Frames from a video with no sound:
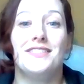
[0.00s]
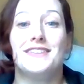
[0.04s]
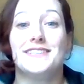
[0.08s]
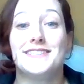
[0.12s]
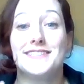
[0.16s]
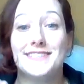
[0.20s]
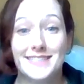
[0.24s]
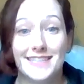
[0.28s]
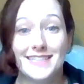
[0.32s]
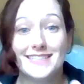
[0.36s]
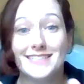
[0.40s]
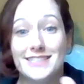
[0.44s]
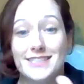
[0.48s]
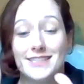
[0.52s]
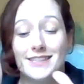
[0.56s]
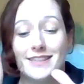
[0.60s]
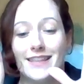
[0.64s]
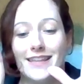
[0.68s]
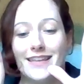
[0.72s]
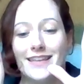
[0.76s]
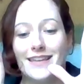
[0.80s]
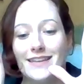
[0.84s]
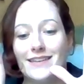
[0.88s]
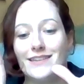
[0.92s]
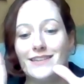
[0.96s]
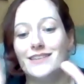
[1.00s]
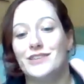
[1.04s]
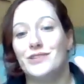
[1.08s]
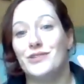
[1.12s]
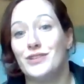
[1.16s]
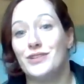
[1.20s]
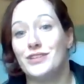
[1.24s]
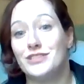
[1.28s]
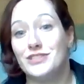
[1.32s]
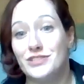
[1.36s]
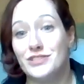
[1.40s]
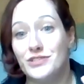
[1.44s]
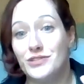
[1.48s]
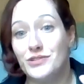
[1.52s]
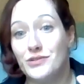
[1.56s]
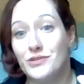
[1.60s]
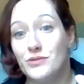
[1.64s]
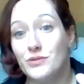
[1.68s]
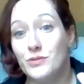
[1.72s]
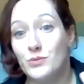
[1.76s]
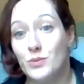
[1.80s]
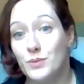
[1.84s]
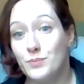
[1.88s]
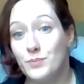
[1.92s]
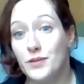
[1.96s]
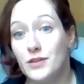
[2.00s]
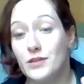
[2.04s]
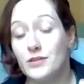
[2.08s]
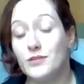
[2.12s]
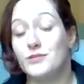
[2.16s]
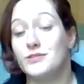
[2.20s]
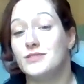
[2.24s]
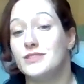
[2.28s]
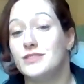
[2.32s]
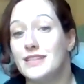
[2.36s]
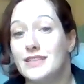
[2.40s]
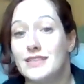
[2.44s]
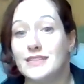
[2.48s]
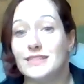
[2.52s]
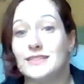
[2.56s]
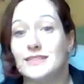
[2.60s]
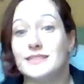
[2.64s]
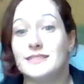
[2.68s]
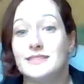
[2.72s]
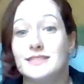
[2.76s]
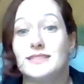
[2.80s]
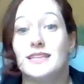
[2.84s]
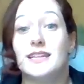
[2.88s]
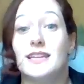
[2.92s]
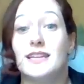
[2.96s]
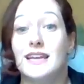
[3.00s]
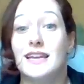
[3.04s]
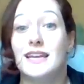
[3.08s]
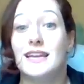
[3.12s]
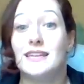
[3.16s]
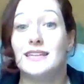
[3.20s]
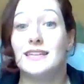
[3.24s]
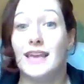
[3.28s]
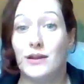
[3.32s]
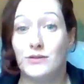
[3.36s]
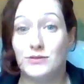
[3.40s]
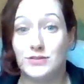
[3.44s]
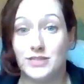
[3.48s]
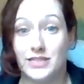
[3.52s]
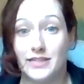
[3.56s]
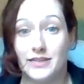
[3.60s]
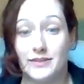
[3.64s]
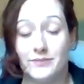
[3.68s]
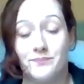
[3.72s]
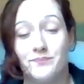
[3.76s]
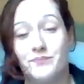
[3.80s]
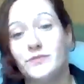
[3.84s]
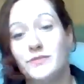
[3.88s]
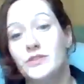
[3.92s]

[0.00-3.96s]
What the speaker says: The sixth thing you can do with pillows is counting.